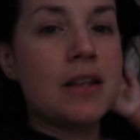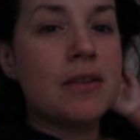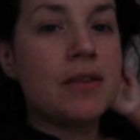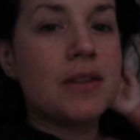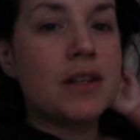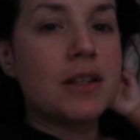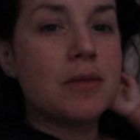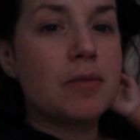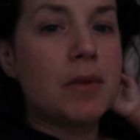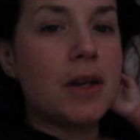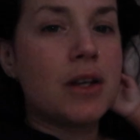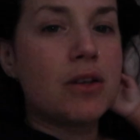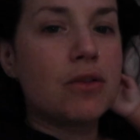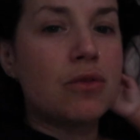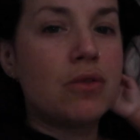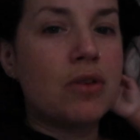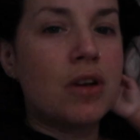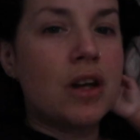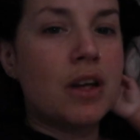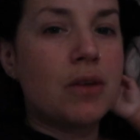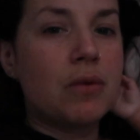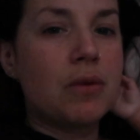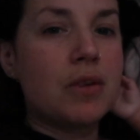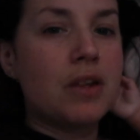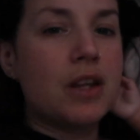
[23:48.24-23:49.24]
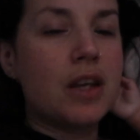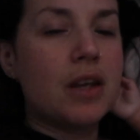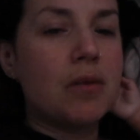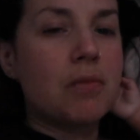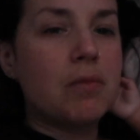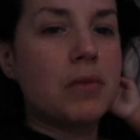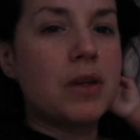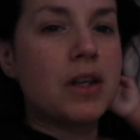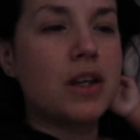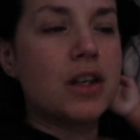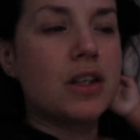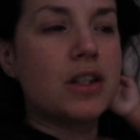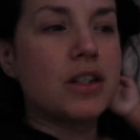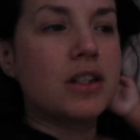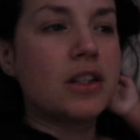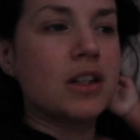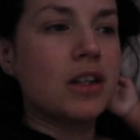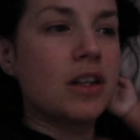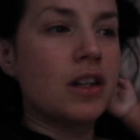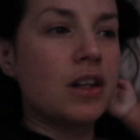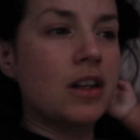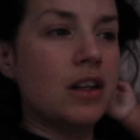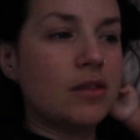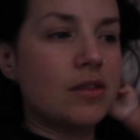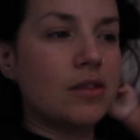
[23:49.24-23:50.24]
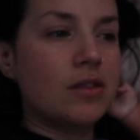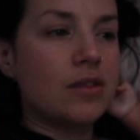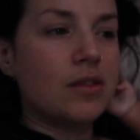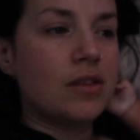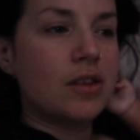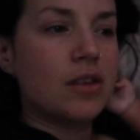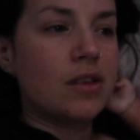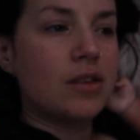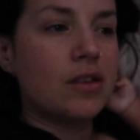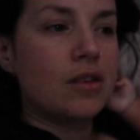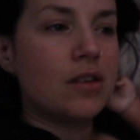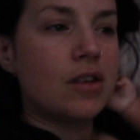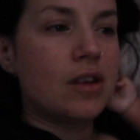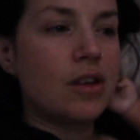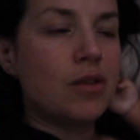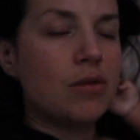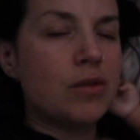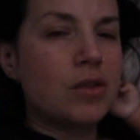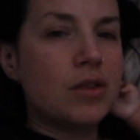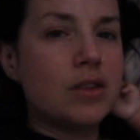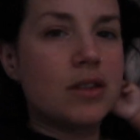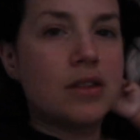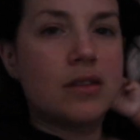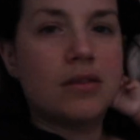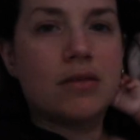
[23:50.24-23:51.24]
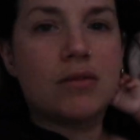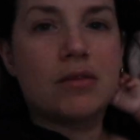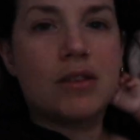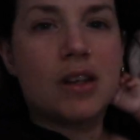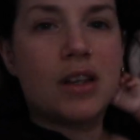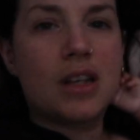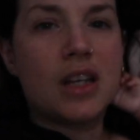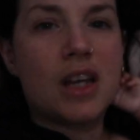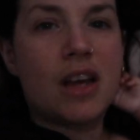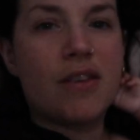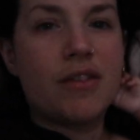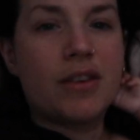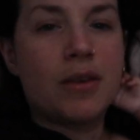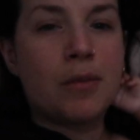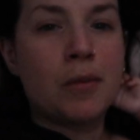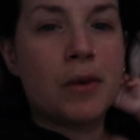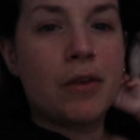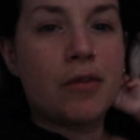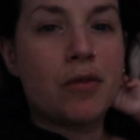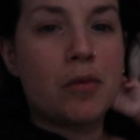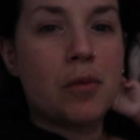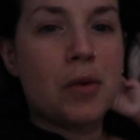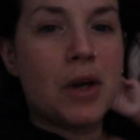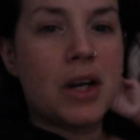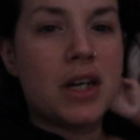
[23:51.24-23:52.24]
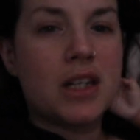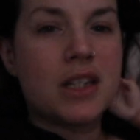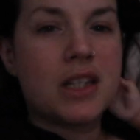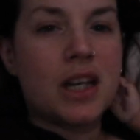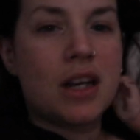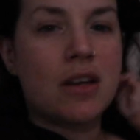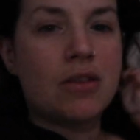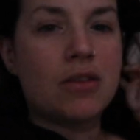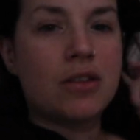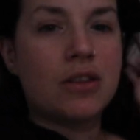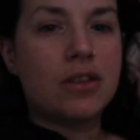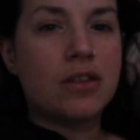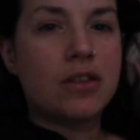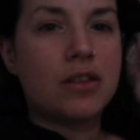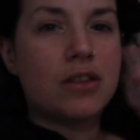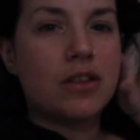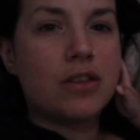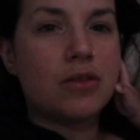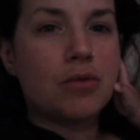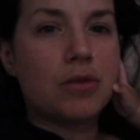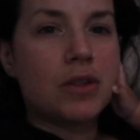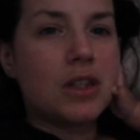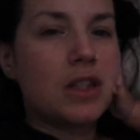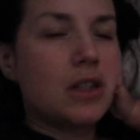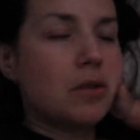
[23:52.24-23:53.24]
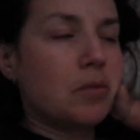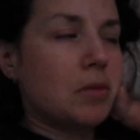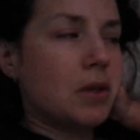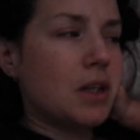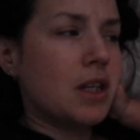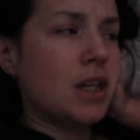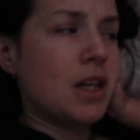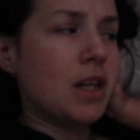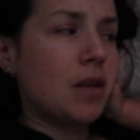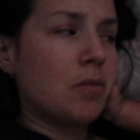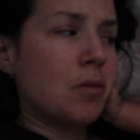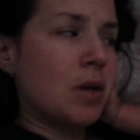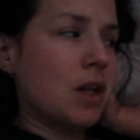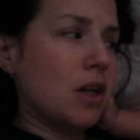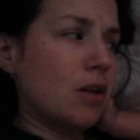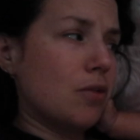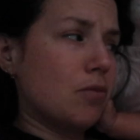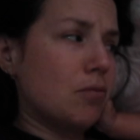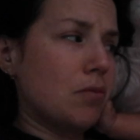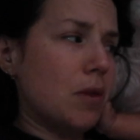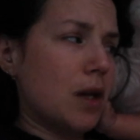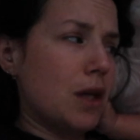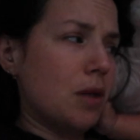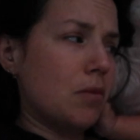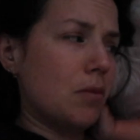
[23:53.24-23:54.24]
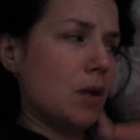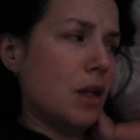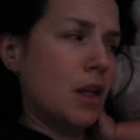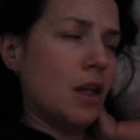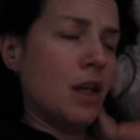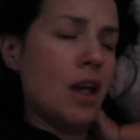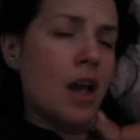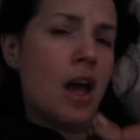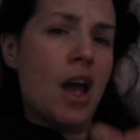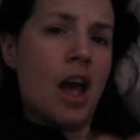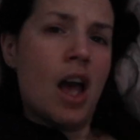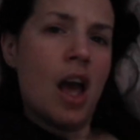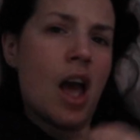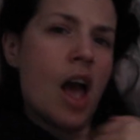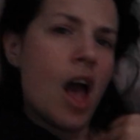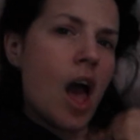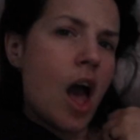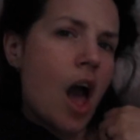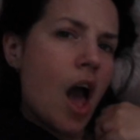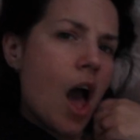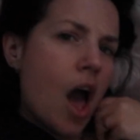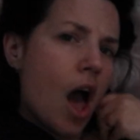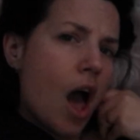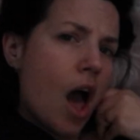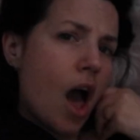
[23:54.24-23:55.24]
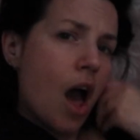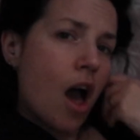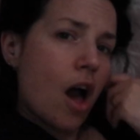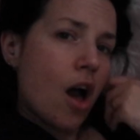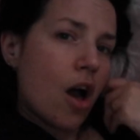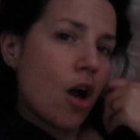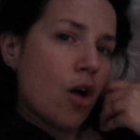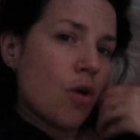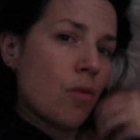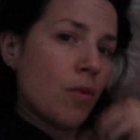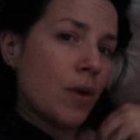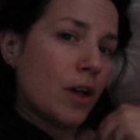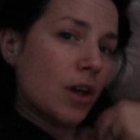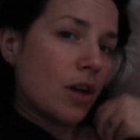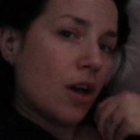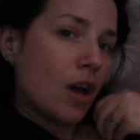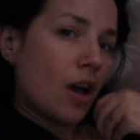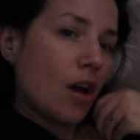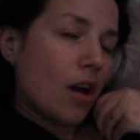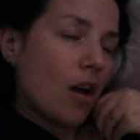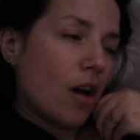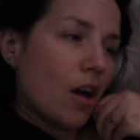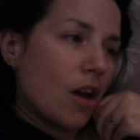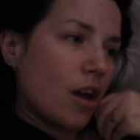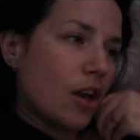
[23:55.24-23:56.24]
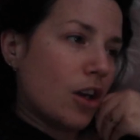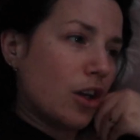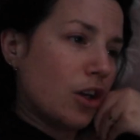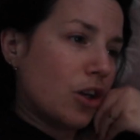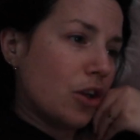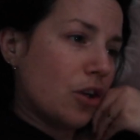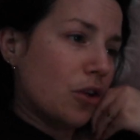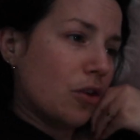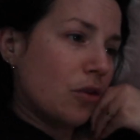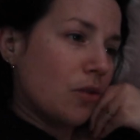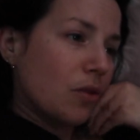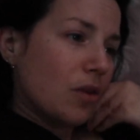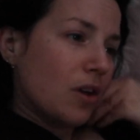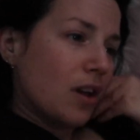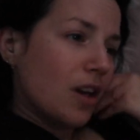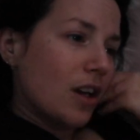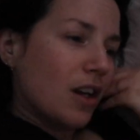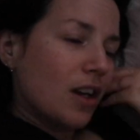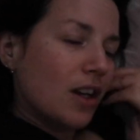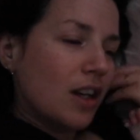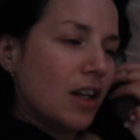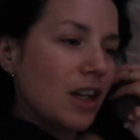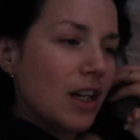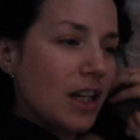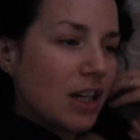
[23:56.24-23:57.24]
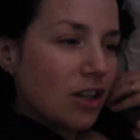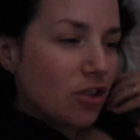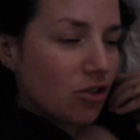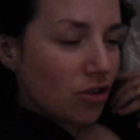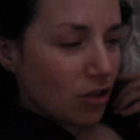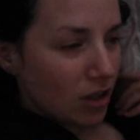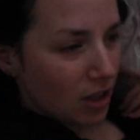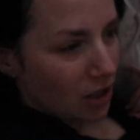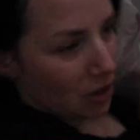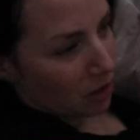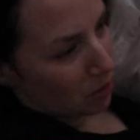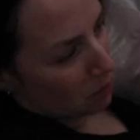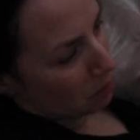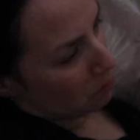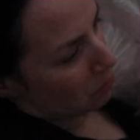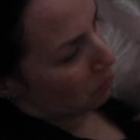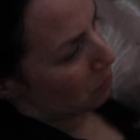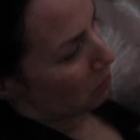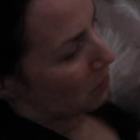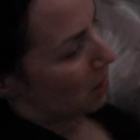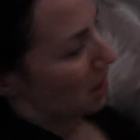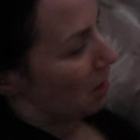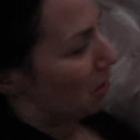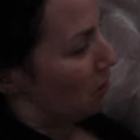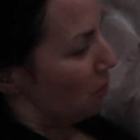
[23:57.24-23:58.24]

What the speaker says: in this bed all night with him because I was like having a bit of a breakdown and I just wanted to be near my little baby. Oh my, you literally just pulled